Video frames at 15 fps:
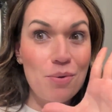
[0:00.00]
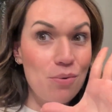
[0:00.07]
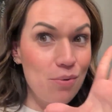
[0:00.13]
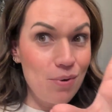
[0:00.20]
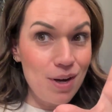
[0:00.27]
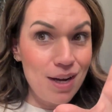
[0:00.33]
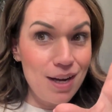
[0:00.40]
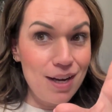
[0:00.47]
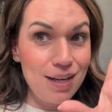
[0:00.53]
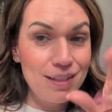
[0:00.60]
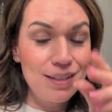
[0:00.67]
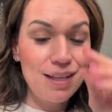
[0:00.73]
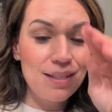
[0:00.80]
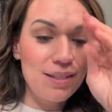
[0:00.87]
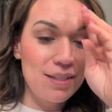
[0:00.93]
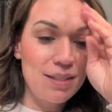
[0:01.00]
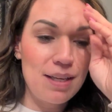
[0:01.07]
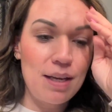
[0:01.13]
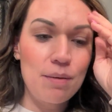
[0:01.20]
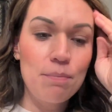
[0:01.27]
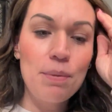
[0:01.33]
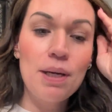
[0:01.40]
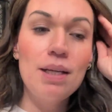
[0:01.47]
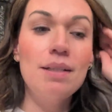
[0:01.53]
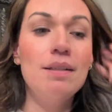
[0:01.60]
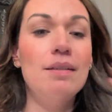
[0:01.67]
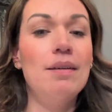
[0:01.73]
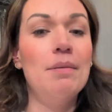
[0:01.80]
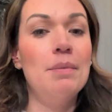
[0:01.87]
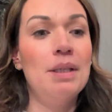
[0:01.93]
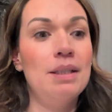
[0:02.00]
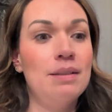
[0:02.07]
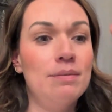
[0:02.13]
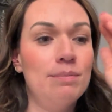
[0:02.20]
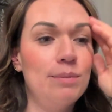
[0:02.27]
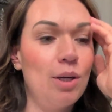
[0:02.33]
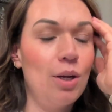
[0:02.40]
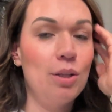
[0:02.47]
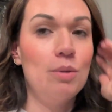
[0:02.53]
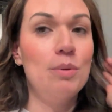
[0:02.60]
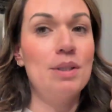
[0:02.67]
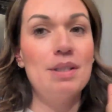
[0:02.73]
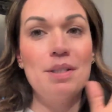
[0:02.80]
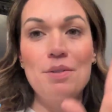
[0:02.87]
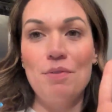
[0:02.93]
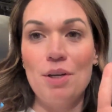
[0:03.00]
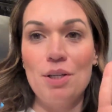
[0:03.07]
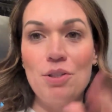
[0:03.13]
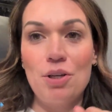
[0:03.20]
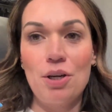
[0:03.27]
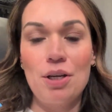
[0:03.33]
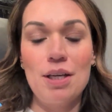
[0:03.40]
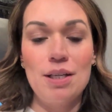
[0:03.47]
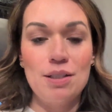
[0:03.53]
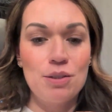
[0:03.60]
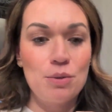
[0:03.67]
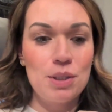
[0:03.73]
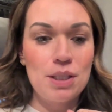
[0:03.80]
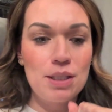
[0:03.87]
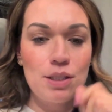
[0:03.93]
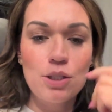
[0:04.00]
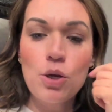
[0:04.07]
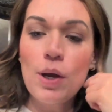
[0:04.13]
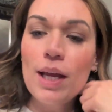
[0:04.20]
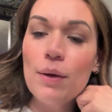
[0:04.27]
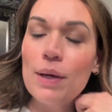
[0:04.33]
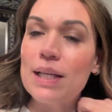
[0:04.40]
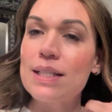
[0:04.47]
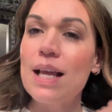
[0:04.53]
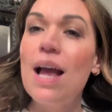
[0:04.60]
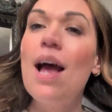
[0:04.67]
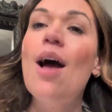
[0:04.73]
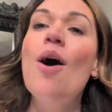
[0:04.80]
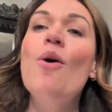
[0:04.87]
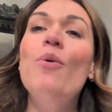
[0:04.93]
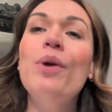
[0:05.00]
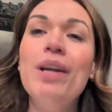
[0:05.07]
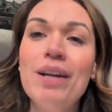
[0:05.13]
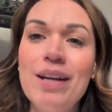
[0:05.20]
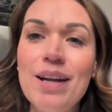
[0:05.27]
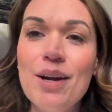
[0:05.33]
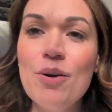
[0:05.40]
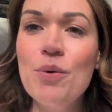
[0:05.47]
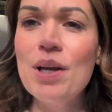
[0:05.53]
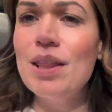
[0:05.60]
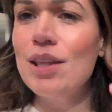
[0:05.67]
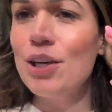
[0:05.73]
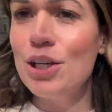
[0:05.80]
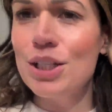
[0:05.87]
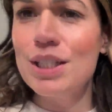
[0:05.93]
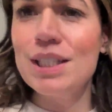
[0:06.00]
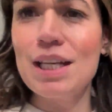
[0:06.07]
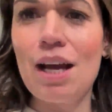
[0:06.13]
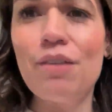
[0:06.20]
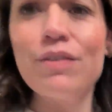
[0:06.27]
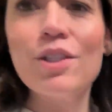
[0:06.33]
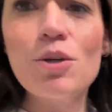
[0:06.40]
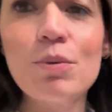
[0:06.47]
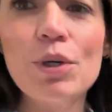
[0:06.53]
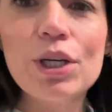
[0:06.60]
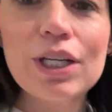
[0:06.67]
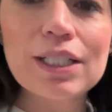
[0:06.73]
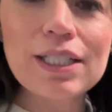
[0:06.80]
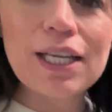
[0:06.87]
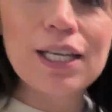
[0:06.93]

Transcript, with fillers: What? That's insane. But I mean, Hollywood is very dark and twisted. So anyways, we are here with the good stuff. So we're going to